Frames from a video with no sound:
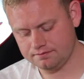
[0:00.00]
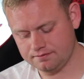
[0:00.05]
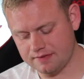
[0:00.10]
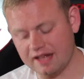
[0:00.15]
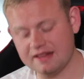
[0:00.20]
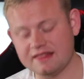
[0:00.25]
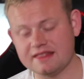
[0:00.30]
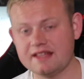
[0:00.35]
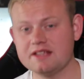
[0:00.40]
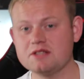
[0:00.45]

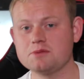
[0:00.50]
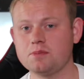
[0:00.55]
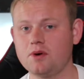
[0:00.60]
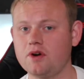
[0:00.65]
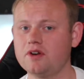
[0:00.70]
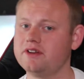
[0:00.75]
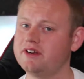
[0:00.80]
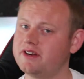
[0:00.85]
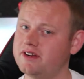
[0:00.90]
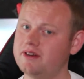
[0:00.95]
At this
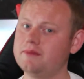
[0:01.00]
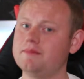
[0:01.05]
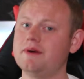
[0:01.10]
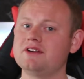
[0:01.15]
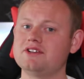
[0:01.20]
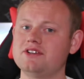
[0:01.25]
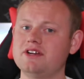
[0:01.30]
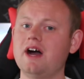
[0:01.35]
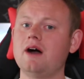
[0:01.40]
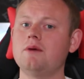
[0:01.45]
point you can
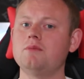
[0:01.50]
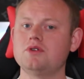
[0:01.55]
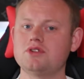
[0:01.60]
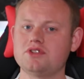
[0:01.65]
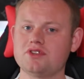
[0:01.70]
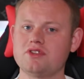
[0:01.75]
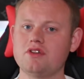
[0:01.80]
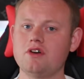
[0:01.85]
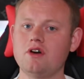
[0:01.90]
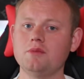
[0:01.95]
imagine how
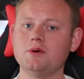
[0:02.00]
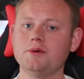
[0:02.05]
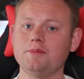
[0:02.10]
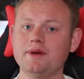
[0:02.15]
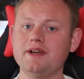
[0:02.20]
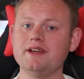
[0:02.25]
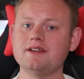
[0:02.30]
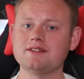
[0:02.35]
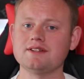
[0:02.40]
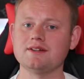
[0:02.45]
much thermal
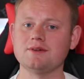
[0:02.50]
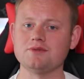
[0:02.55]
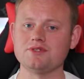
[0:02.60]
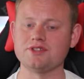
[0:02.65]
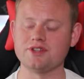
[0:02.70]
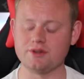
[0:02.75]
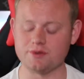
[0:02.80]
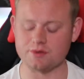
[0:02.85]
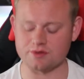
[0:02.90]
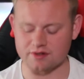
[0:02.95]
paste I was
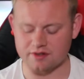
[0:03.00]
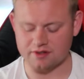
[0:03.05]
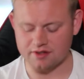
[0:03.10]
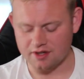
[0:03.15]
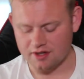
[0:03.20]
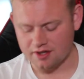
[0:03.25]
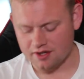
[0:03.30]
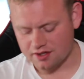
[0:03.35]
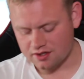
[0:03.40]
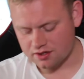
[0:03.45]
using.
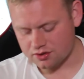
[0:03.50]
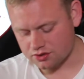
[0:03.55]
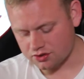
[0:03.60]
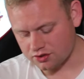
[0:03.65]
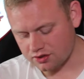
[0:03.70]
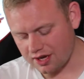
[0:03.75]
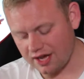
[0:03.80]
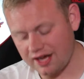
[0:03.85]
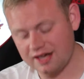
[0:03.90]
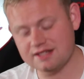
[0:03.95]

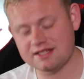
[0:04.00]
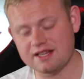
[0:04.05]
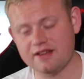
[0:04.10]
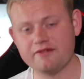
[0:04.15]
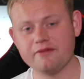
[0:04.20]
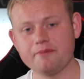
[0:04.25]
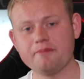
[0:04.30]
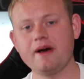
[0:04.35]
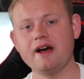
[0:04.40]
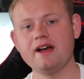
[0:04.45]
So
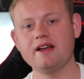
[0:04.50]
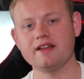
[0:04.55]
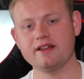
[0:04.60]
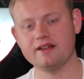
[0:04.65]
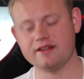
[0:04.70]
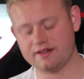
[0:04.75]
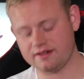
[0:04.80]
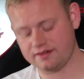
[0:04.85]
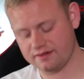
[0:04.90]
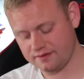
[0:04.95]
i7 back
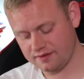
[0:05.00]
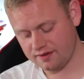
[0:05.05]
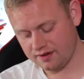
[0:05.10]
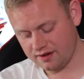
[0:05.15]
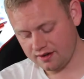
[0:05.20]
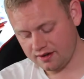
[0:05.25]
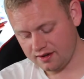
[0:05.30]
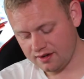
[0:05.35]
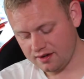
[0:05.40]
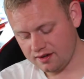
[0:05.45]
in,
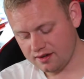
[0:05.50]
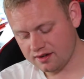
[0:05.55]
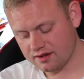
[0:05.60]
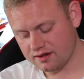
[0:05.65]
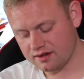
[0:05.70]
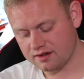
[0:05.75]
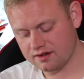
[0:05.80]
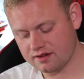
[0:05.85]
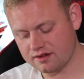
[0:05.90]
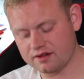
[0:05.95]

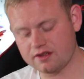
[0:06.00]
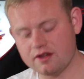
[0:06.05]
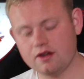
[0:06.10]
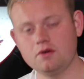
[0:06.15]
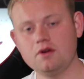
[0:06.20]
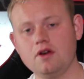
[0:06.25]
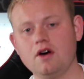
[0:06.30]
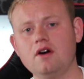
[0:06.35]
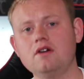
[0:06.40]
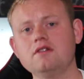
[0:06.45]

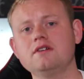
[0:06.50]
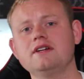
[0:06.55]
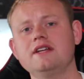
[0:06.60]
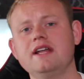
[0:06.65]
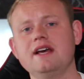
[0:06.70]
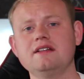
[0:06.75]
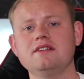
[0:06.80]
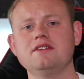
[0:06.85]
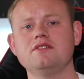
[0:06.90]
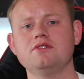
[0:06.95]
cooler all
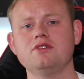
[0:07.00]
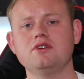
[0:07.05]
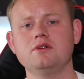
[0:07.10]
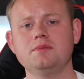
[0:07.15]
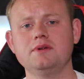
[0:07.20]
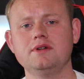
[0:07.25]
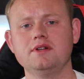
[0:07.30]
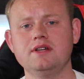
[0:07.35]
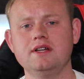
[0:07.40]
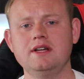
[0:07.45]
connected up,
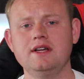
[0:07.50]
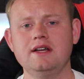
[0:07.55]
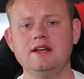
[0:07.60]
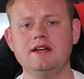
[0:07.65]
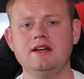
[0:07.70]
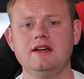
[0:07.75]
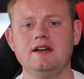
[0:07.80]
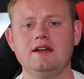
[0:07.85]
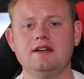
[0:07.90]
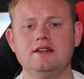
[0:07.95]

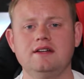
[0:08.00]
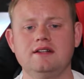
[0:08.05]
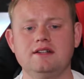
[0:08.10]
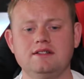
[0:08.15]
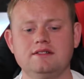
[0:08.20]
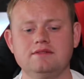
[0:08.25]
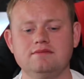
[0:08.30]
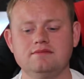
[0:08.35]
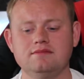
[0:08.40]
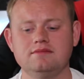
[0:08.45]

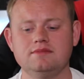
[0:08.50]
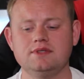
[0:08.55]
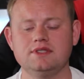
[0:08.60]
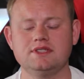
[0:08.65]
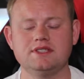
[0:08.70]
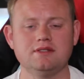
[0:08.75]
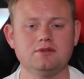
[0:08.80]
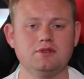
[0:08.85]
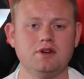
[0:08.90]
still